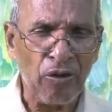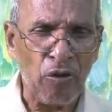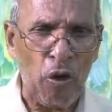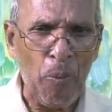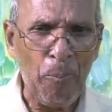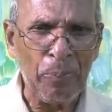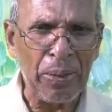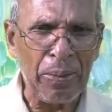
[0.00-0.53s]

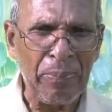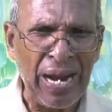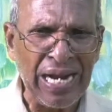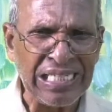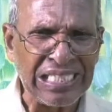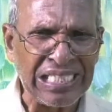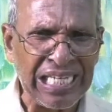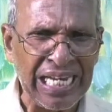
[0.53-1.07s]

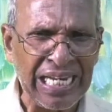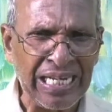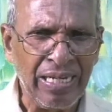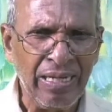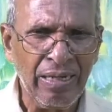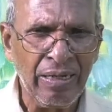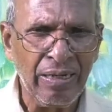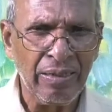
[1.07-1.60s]

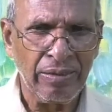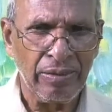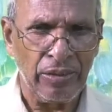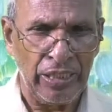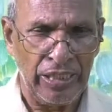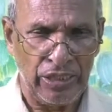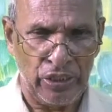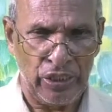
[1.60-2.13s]
compromising
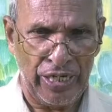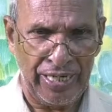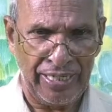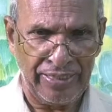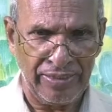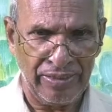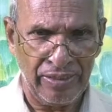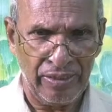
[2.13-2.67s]

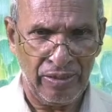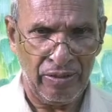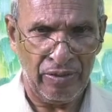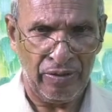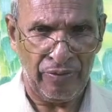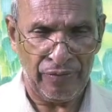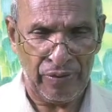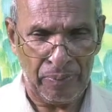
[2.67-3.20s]
teaching
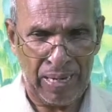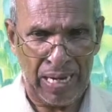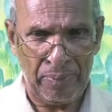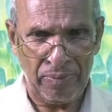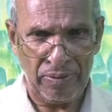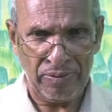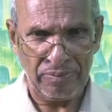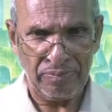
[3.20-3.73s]
of the
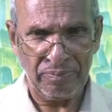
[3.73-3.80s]
Bible.